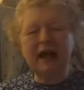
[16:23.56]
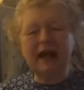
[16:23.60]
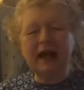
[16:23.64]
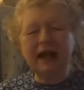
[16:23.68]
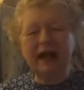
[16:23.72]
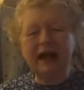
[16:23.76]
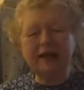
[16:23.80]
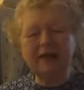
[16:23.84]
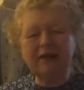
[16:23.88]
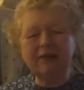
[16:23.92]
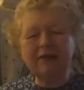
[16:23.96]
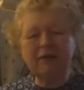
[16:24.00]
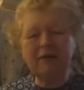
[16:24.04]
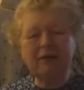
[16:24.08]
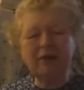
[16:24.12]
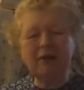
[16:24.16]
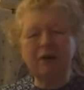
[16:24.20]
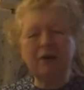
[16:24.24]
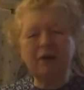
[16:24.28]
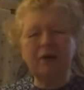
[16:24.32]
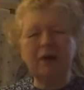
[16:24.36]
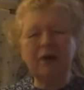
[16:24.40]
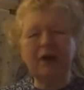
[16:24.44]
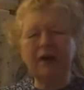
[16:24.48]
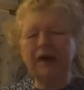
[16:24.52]
I don't
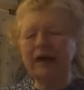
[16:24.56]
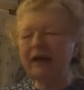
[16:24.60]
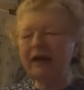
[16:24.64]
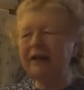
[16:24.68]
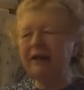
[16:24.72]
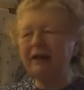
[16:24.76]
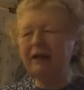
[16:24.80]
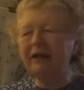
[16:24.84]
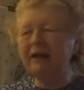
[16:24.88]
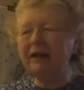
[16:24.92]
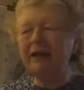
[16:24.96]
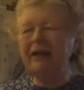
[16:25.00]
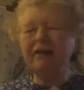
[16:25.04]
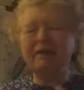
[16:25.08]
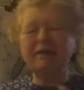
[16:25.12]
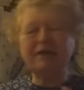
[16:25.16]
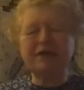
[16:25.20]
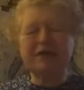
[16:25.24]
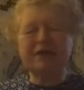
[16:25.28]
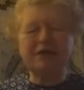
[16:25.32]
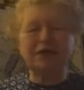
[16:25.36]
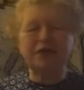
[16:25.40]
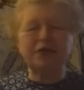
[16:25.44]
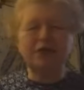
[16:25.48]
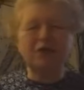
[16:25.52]
know, none of
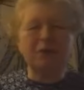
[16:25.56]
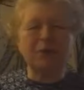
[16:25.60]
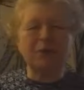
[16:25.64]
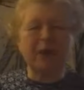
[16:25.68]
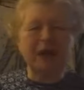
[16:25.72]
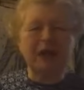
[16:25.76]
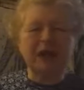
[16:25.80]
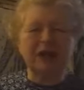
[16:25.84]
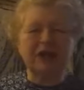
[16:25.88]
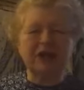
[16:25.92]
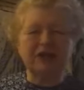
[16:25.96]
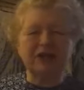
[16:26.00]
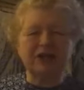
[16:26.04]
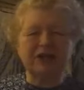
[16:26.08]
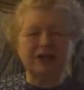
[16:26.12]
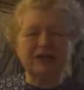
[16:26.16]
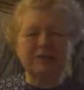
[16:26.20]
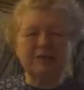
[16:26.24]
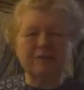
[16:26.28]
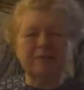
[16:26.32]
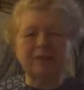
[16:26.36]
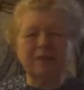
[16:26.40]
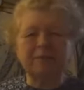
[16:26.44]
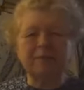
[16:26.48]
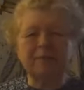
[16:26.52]
us are neurologists,
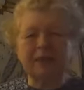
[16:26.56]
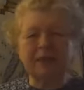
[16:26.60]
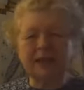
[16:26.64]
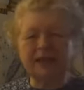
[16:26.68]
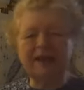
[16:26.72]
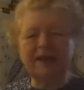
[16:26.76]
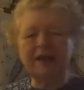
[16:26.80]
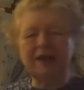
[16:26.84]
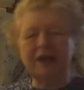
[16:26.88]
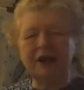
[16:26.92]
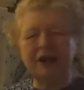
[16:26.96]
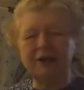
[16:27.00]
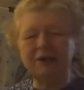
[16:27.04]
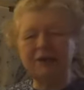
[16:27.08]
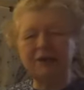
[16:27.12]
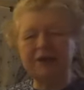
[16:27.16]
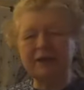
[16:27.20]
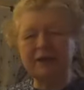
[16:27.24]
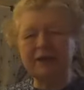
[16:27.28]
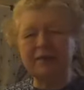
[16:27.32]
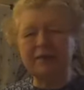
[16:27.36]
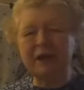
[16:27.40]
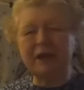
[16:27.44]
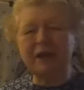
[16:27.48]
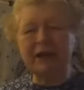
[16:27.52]
but Ben knows
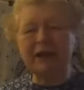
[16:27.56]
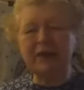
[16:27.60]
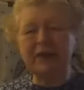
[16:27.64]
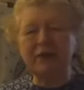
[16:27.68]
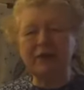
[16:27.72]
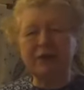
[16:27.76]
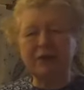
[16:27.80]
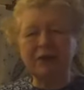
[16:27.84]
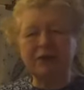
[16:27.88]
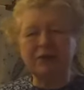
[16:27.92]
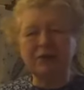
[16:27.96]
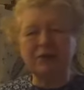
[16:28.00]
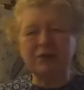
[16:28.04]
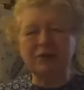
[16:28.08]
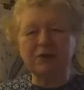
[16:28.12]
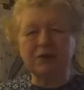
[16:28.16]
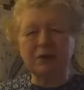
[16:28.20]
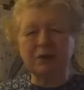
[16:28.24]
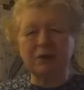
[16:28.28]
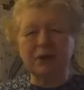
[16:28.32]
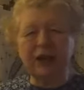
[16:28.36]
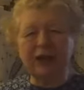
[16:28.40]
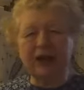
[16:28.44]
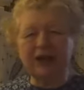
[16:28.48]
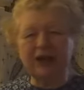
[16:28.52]
somebody who can do
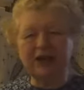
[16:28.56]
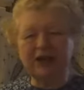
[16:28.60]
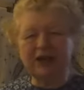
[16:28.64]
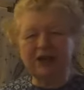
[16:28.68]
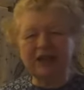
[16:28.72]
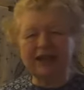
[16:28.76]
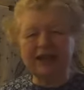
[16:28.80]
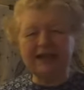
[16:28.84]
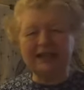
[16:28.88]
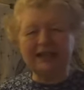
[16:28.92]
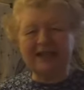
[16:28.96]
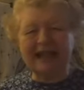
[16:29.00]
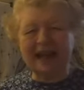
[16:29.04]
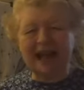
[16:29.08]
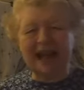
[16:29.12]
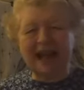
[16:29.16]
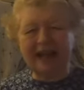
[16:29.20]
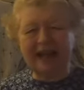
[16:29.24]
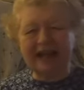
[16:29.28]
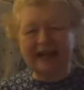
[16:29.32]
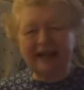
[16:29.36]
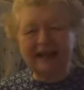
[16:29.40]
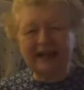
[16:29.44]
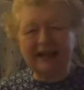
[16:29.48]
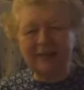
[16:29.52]
neurology, his
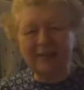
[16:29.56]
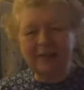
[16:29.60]
daddy.